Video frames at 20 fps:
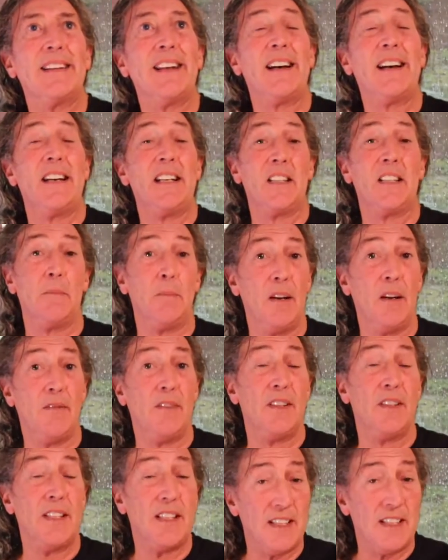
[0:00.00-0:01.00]
that is a bit of
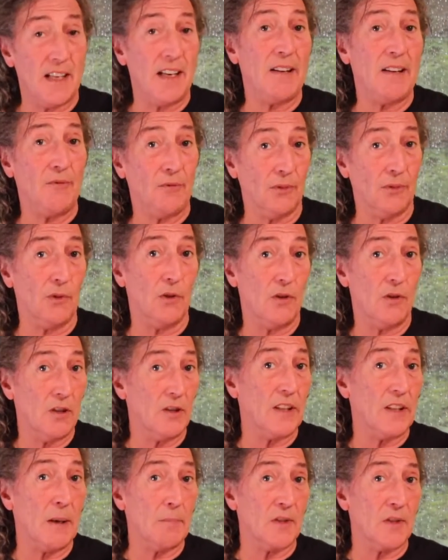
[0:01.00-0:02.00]
a design flaw
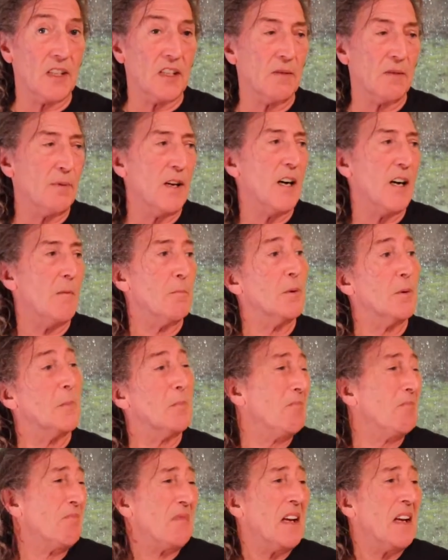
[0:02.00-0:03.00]
on Gibson's part, but,
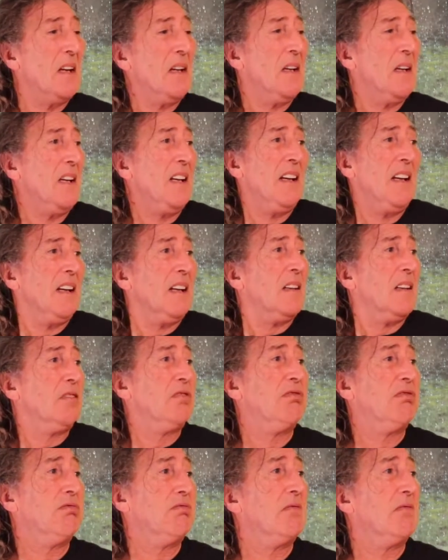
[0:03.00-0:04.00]

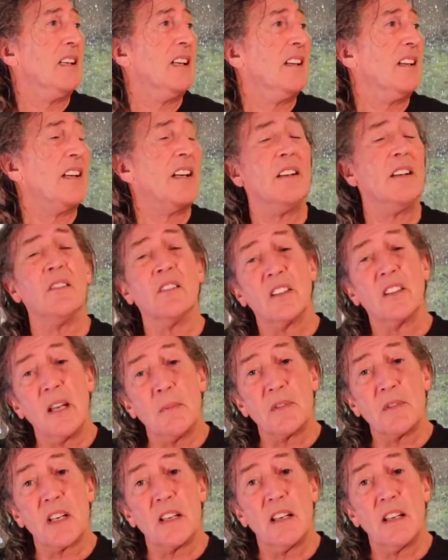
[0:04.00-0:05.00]
well, you know what
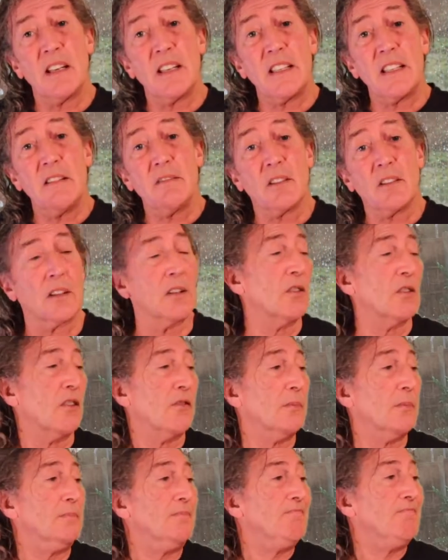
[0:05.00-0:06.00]
Gibson are like, you've got to love
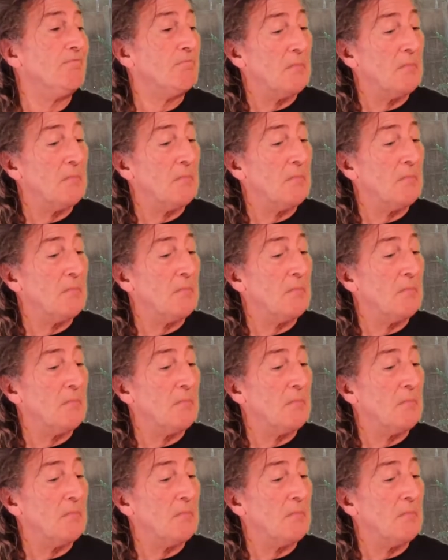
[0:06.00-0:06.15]
them.